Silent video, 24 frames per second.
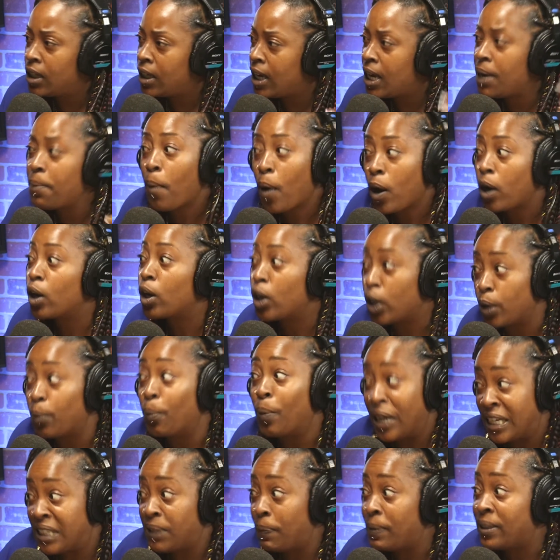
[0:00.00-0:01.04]
He bought her
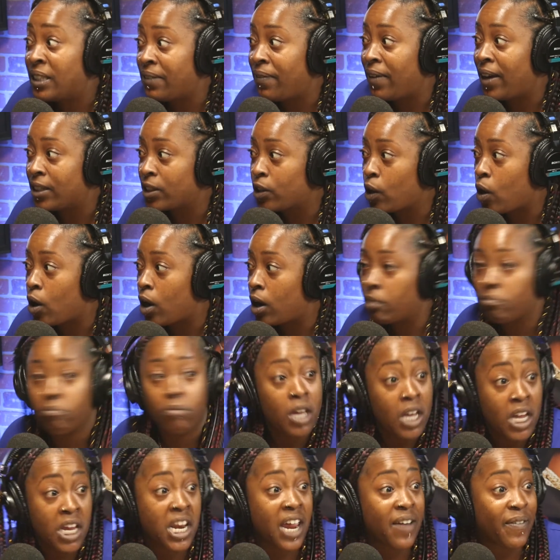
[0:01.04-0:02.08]
an expensive ass car.
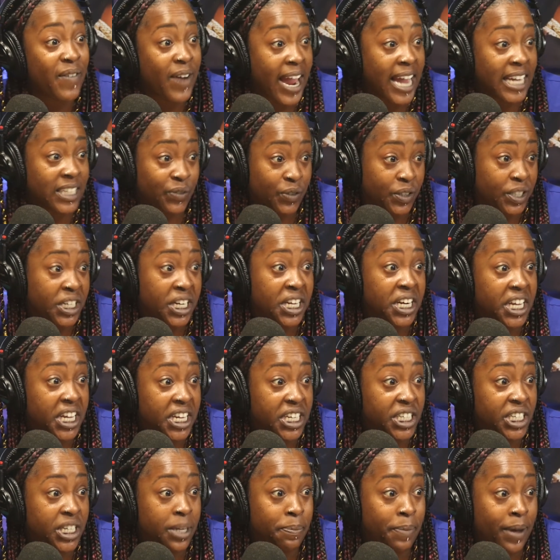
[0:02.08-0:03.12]
He never asked for none of
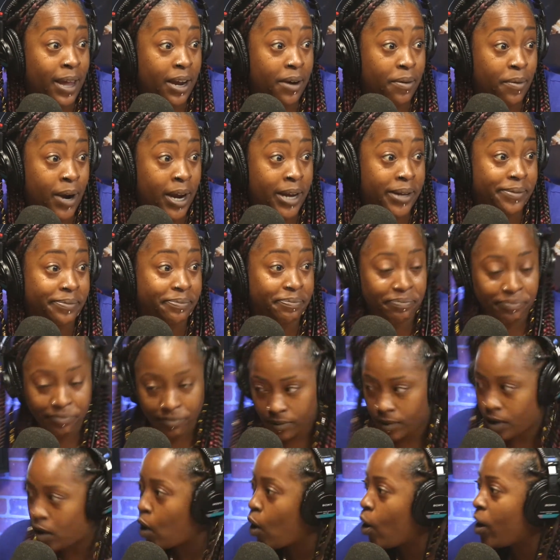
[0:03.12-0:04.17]
his shit back, right?
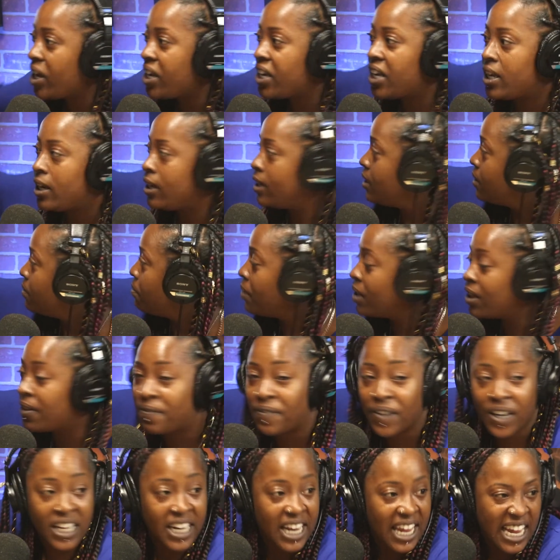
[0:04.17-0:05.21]
All he getting is a
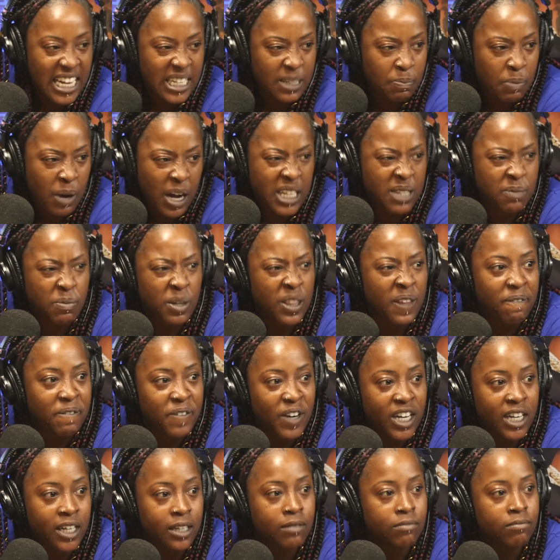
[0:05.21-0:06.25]
motherfucking Xbox,
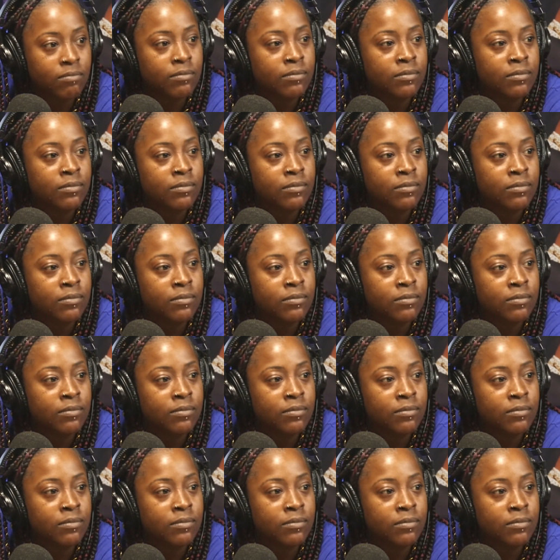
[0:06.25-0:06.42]
motherfucker.